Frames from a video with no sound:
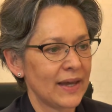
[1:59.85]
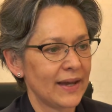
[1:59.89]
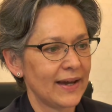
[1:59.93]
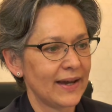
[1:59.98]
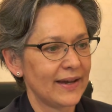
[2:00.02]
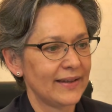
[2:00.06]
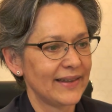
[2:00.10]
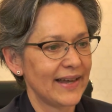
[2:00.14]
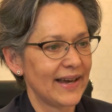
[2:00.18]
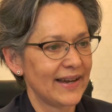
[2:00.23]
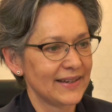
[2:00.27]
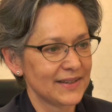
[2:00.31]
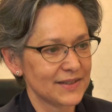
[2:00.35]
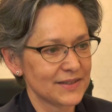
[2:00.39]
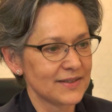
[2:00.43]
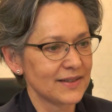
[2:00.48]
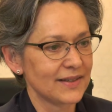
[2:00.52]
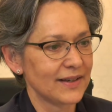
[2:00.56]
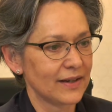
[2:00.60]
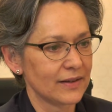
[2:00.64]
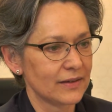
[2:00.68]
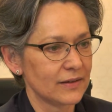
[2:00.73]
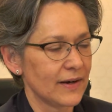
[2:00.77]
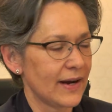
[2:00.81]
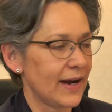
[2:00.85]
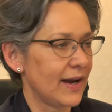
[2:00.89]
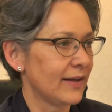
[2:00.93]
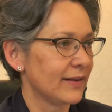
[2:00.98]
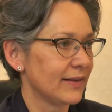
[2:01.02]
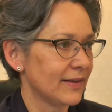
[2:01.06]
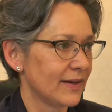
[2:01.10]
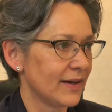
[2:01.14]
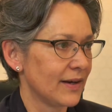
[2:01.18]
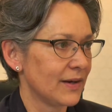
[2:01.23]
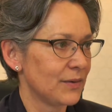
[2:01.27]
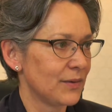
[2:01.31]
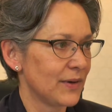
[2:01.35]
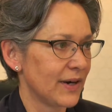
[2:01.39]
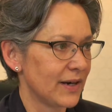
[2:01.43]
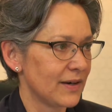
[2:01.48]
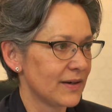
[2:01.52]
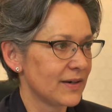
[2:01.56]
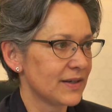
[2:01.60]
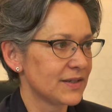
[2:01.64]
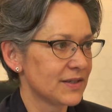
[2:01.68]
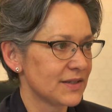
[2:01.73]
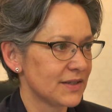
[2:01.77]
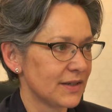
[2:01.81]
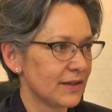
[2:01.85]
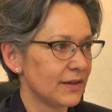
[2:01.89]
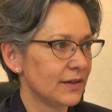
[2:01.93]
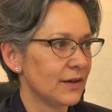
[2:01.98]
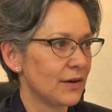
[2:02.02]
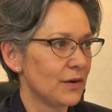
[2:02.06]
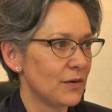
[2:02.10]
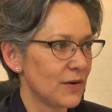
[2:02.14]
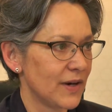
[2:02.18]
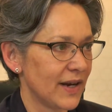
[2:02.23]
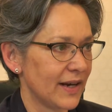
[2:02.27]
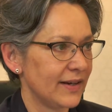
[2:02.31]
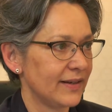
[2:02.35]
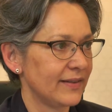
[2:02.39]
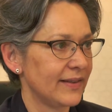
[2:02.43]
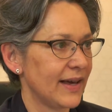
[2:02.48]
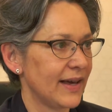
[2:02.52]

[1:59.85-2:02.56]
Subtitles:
and that is the other hat that I wear as CEO, getting